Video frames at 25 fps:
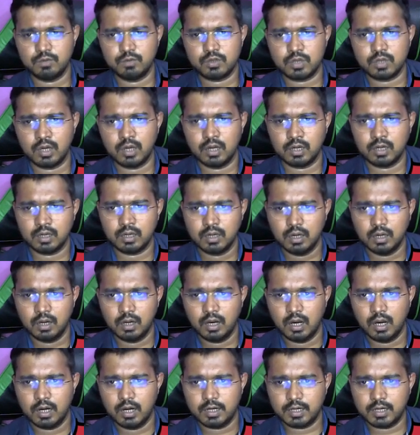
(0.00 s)
which are
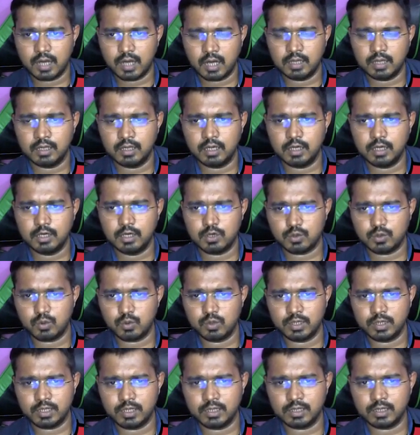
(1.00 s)
done in
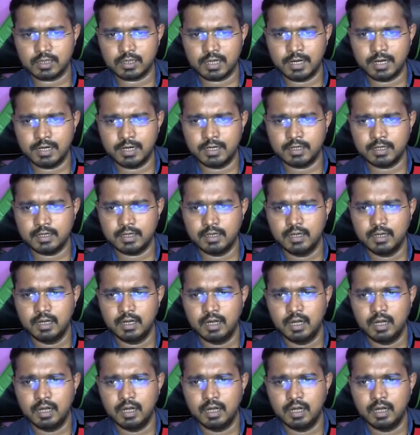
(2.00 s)
role tailor client